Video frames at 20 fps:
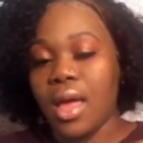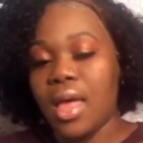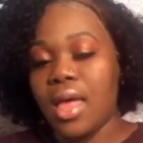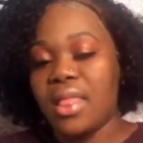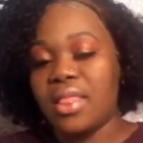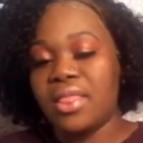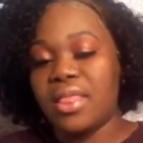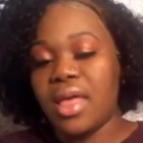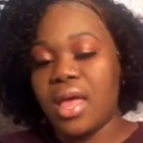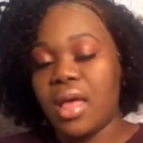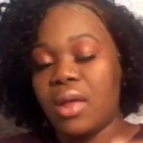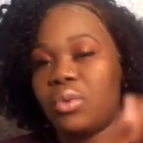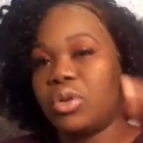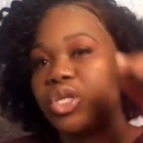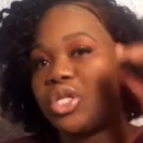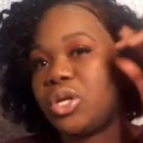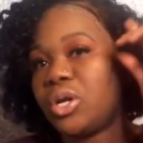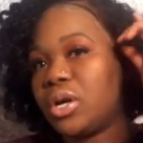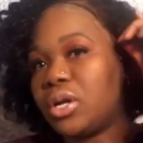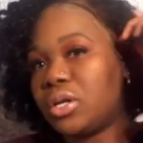and then
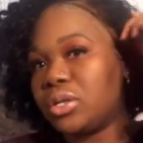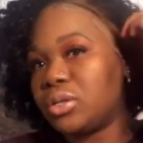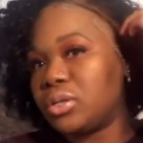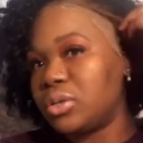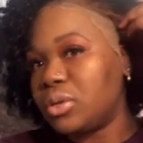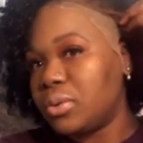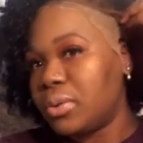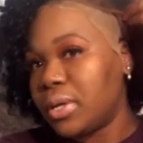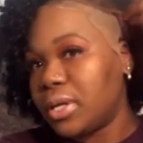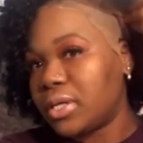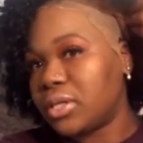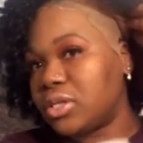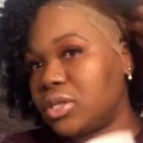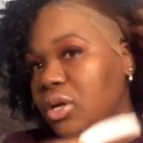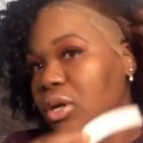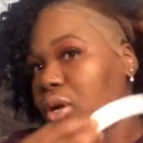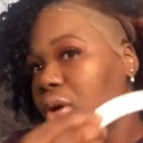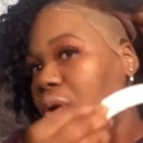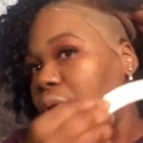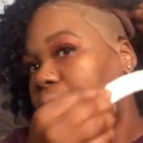what you're going to do is
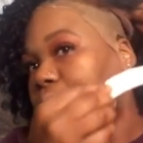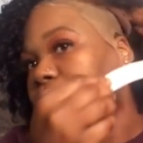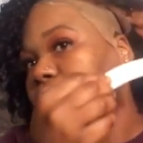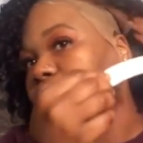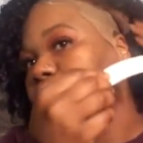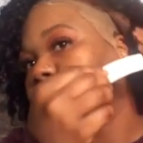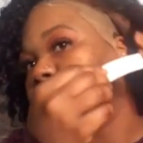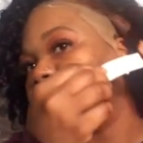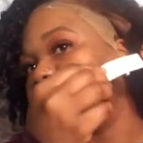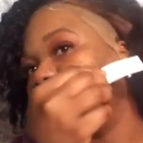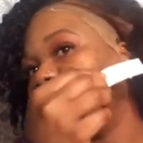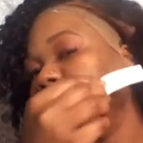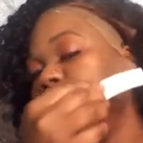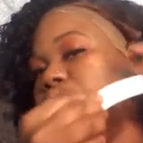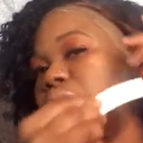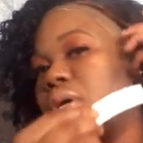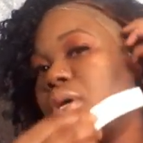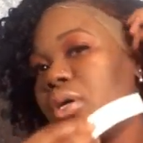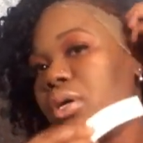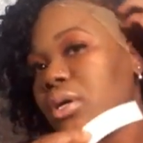you're going to